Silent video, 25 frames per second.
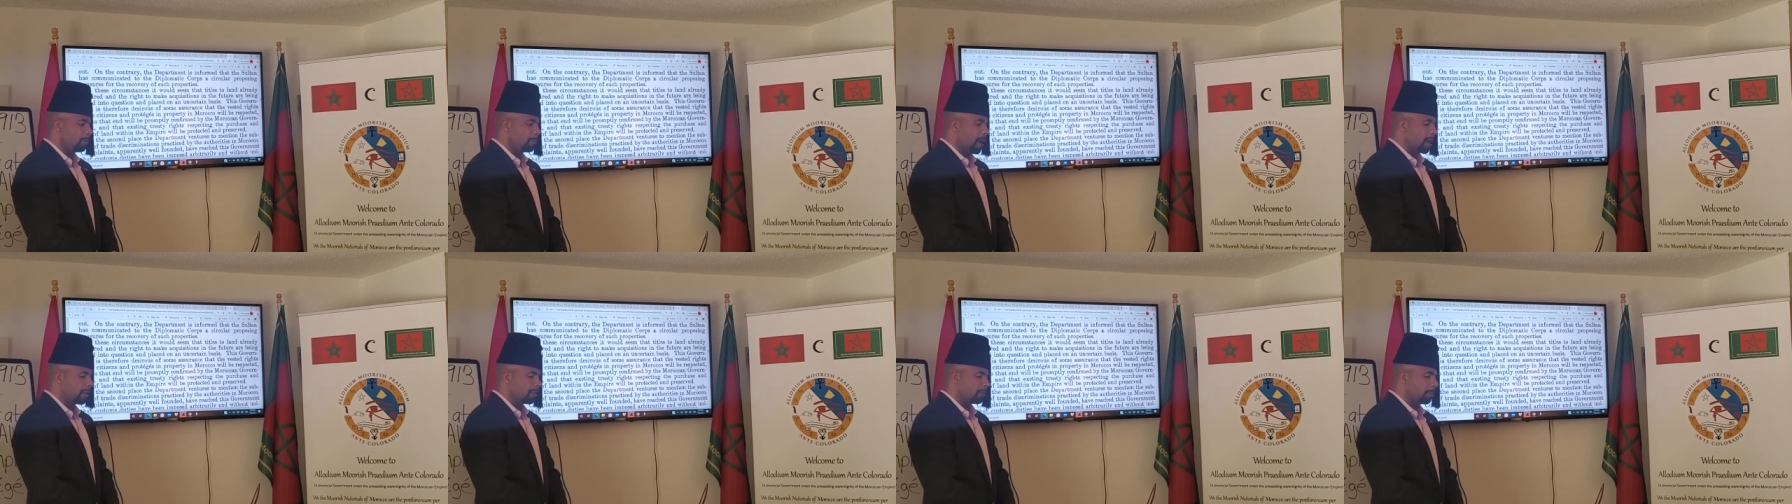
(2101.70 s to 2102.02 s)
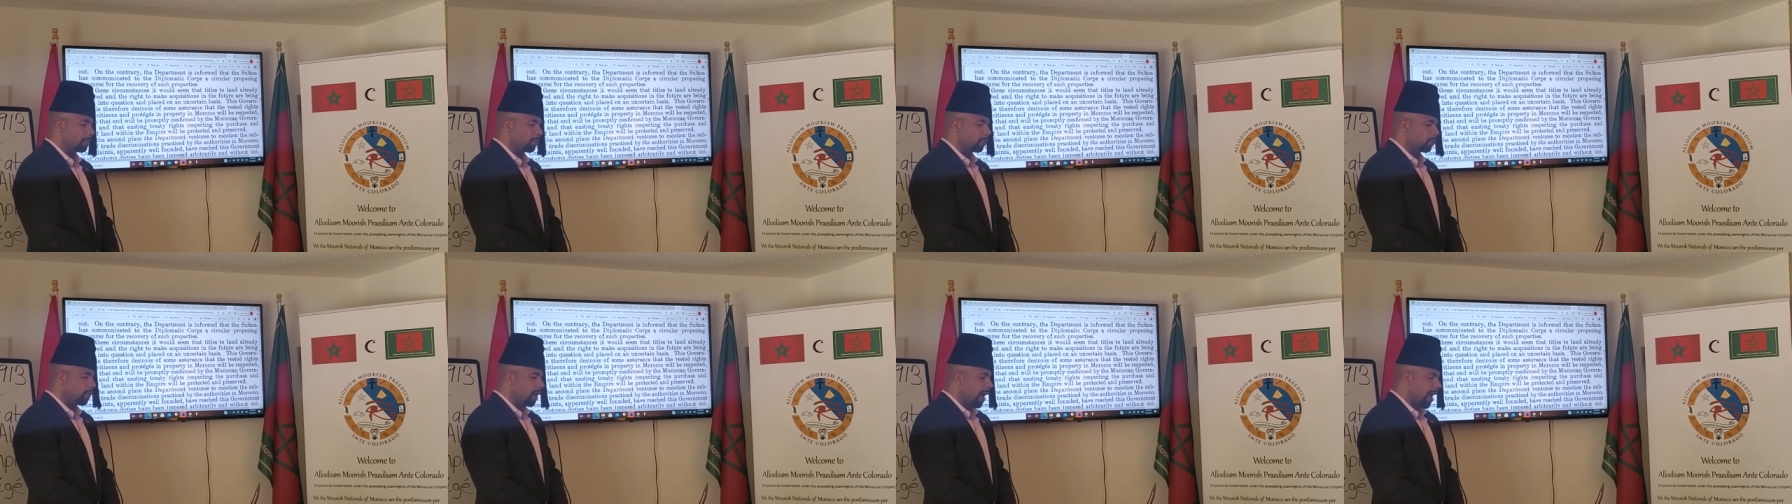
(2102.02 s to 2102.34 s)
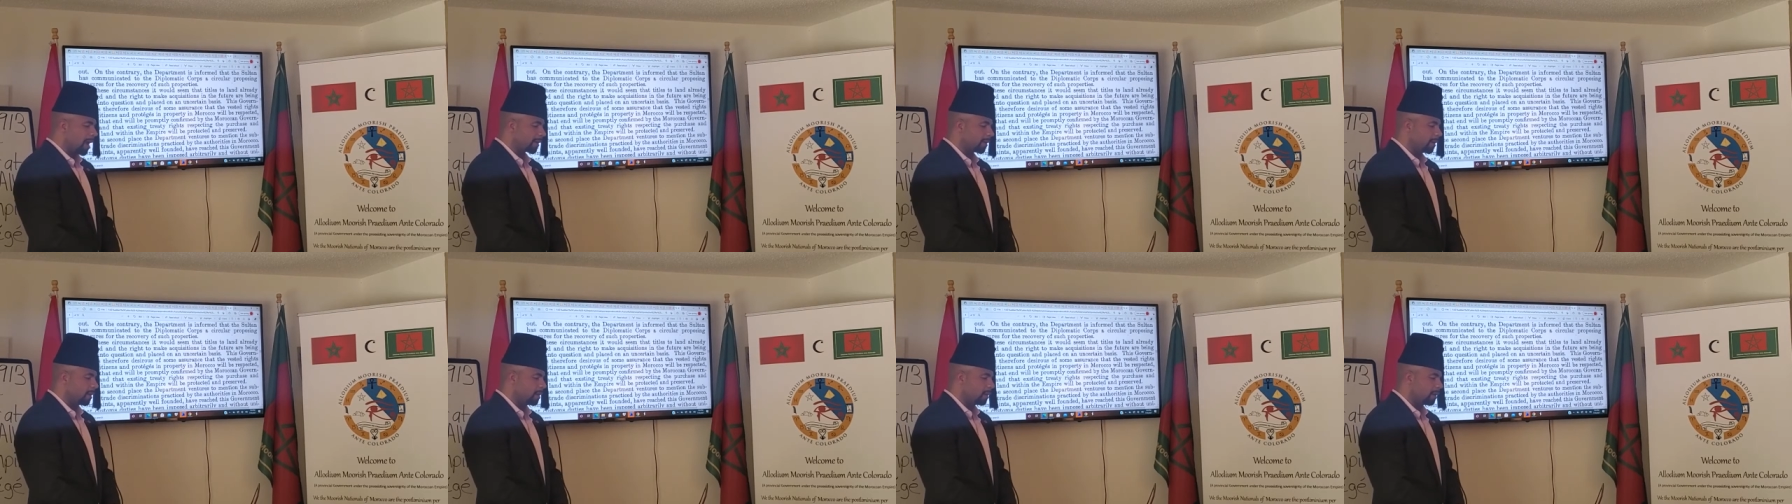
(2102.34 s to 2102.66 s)
by the
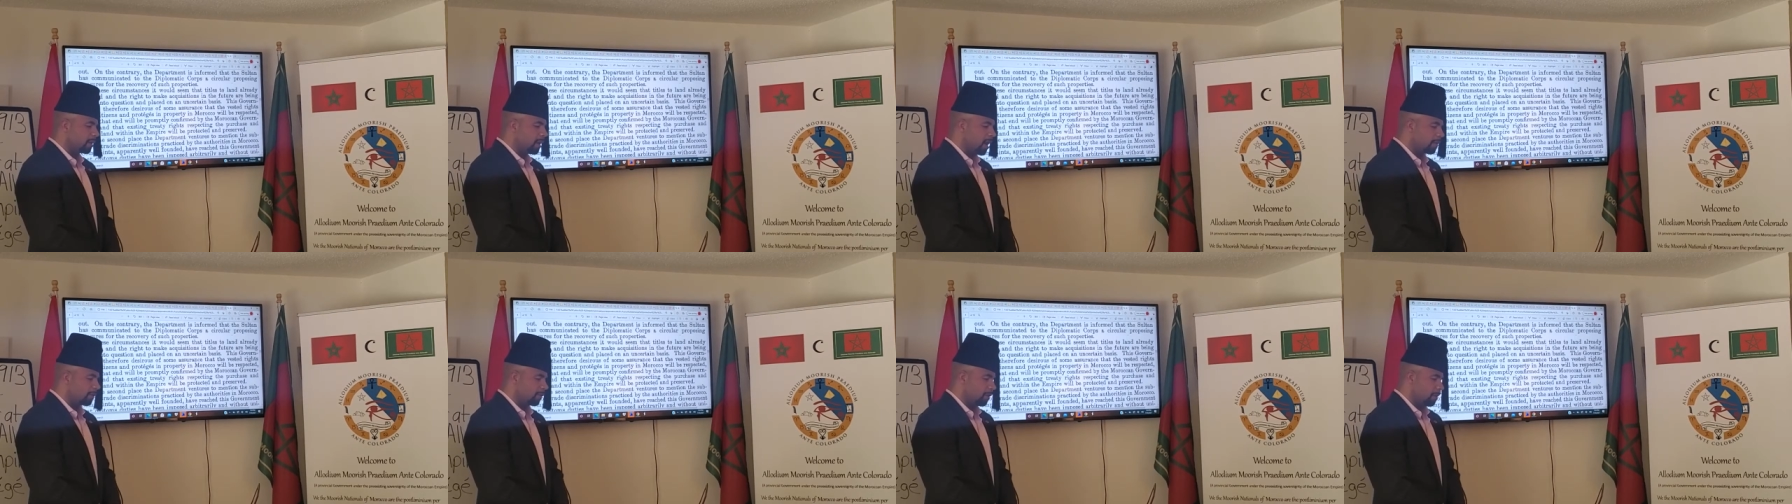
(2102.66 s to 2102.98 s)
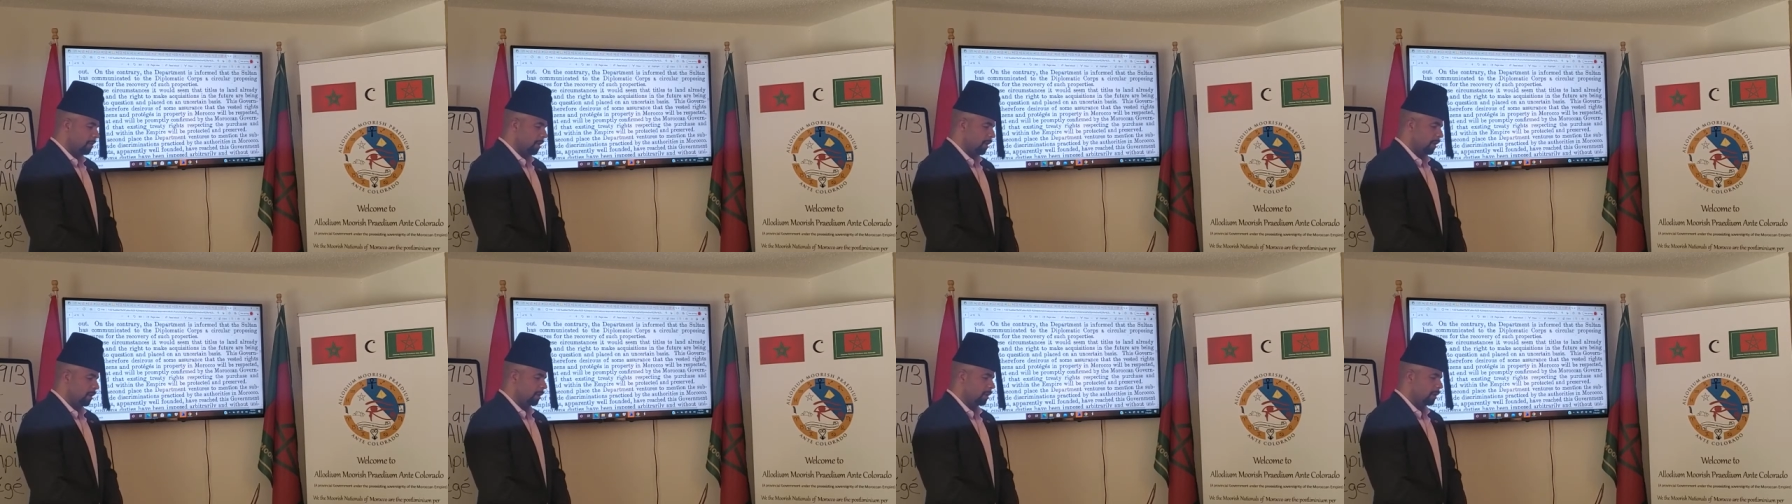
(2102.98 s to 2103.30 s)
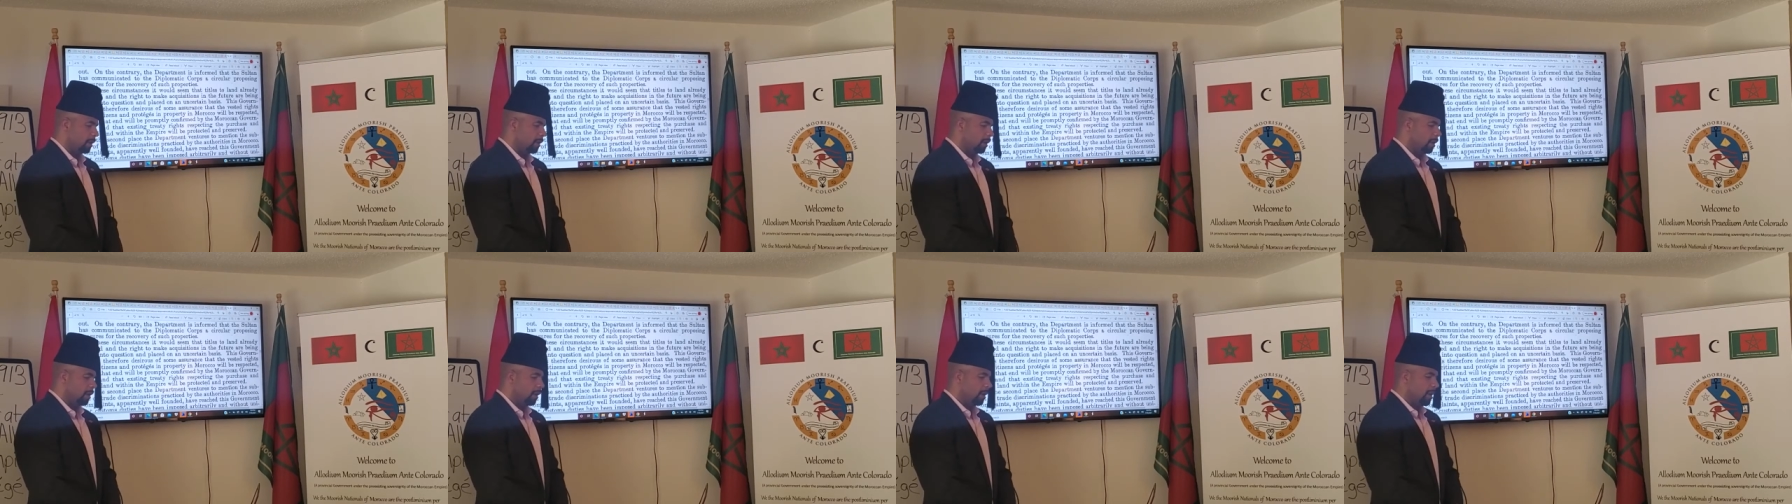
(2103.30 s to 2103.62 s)
Moroccan government,
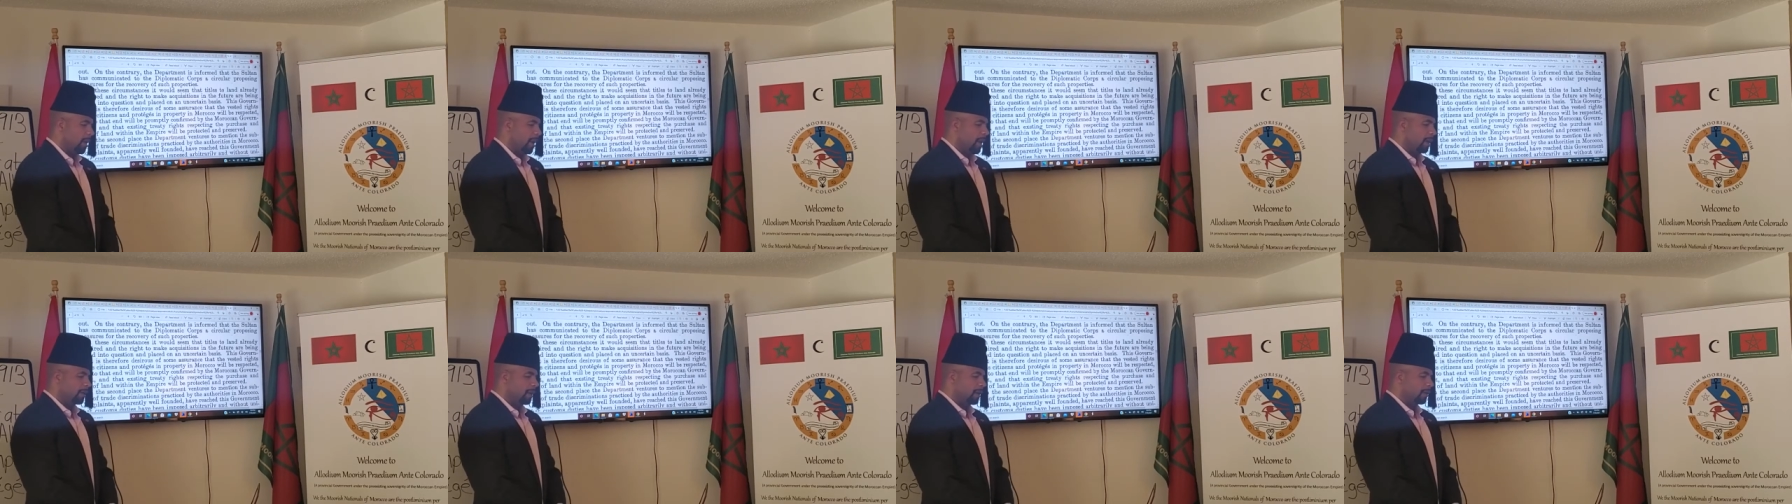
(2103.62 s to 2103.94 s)
and